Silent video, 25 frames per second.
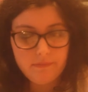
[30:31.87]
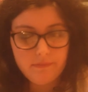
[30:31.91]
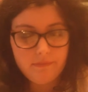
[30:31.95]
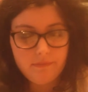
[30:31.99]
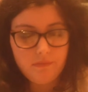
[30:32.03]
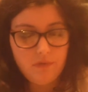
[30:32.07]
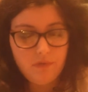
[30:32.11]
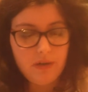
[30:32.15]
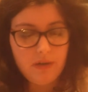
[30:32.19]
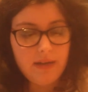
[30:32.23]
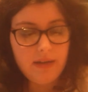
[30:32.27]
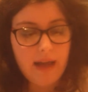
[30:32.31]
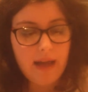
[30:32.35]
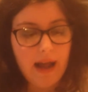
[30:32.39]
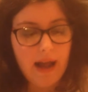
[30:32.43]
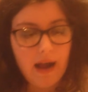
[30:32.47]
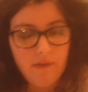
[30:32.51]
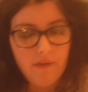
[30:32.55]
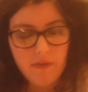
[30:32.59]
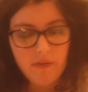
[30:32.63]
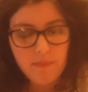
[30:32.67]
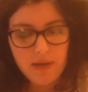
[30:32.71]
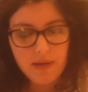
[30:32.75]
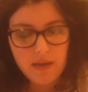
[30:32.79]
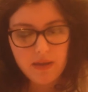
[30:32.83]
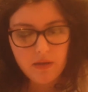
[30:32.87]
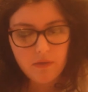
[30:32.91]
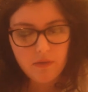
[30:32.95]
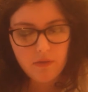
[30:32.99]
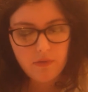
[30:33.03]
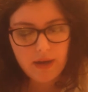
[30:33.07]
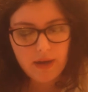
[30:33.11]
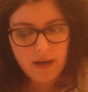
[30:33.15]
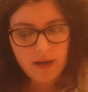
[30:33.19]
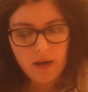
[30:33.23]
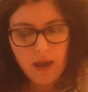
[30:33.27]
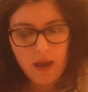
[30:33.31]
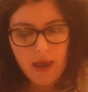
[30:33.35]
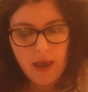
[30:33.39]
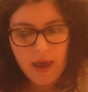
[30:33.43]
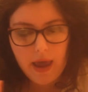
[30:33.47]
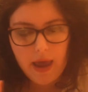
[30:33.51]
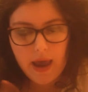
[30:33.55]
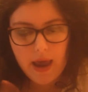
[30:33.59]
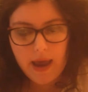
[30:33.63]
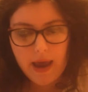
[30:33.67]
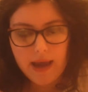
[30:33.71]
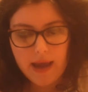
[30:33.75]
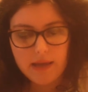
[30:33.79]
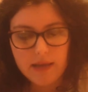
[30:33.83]
One I haven't been loving
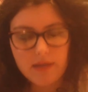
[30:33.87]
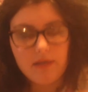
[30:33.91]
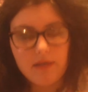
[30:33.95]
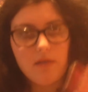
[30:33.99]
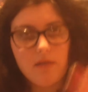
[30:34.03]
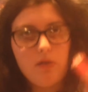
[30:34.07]
is the